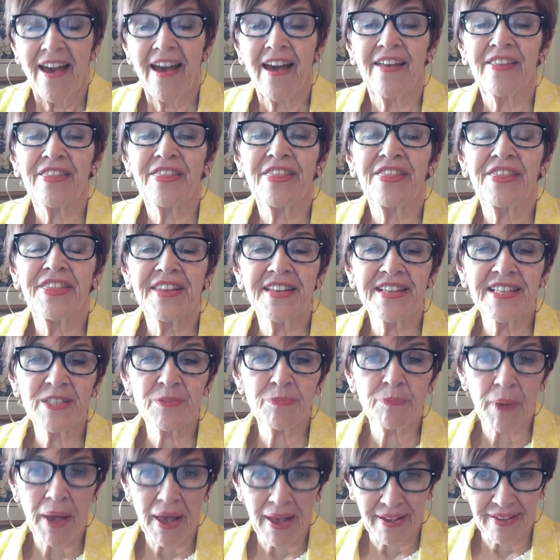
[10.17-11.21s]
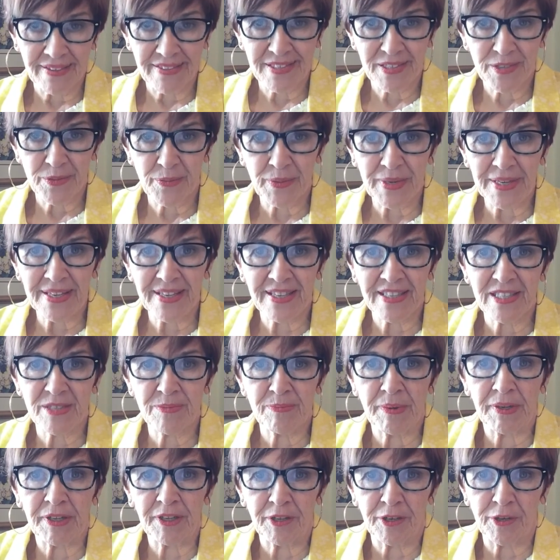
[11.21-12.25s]
and this past week has
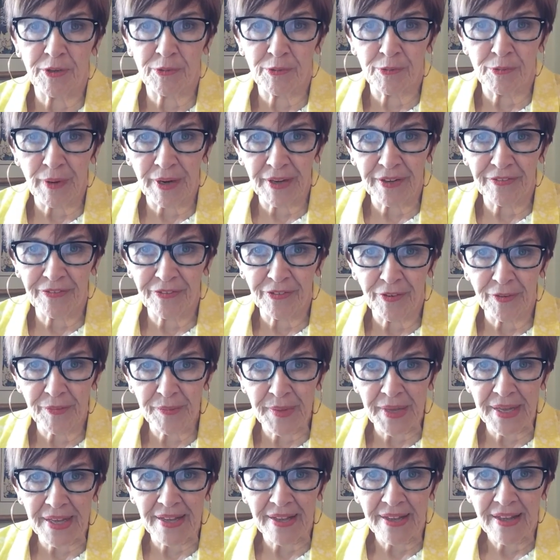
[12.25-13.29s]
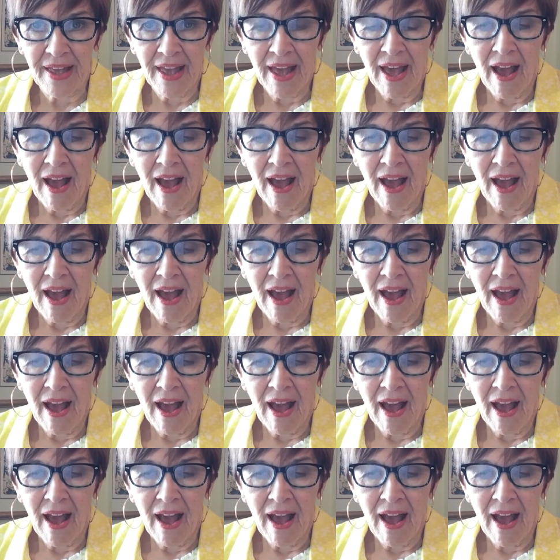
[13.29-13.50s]
been great for me.